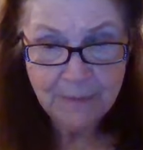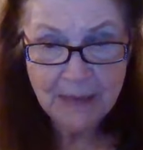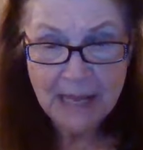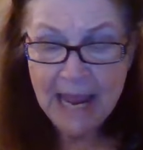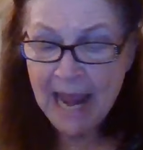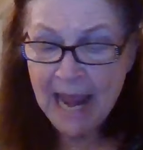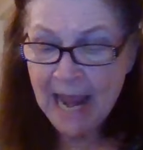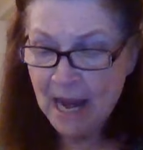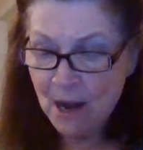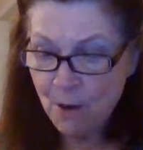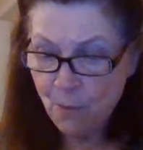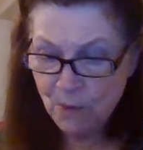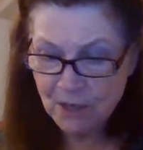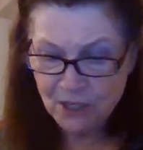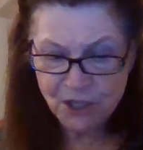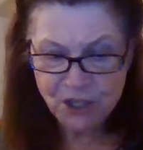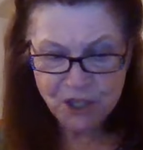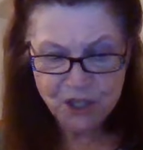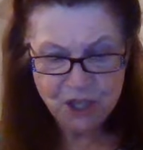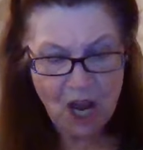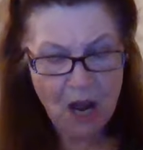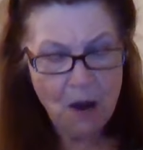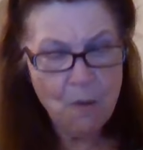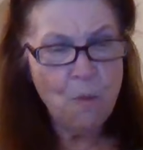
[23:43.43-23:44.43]
it
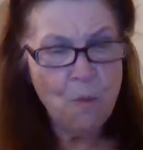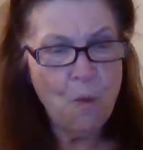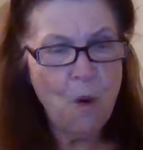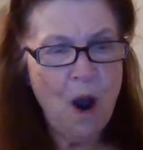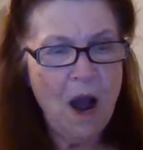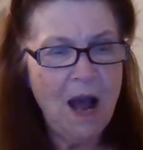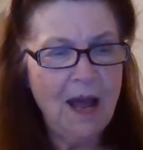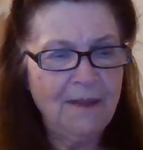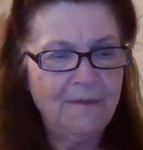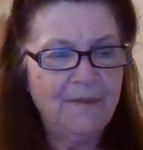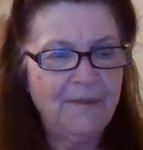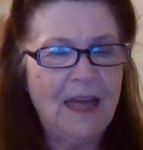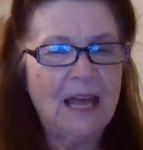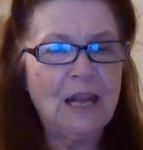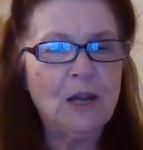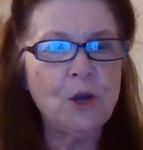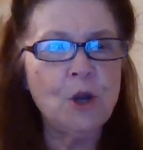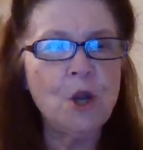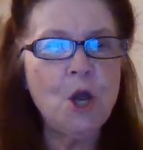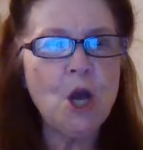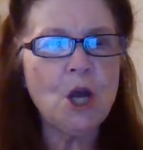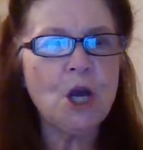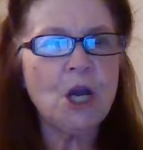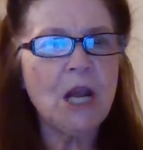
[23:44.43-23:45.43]
was someone that
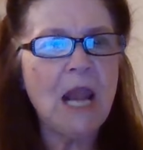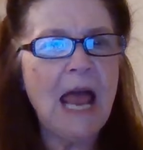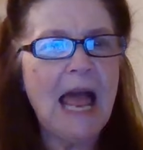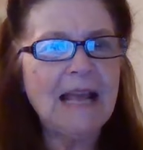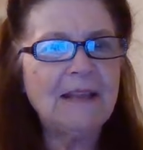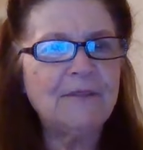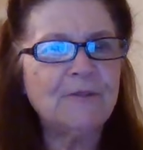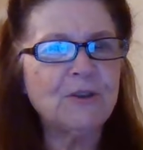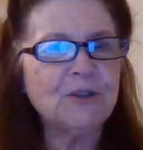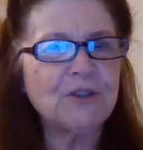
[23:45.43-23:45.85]
looked like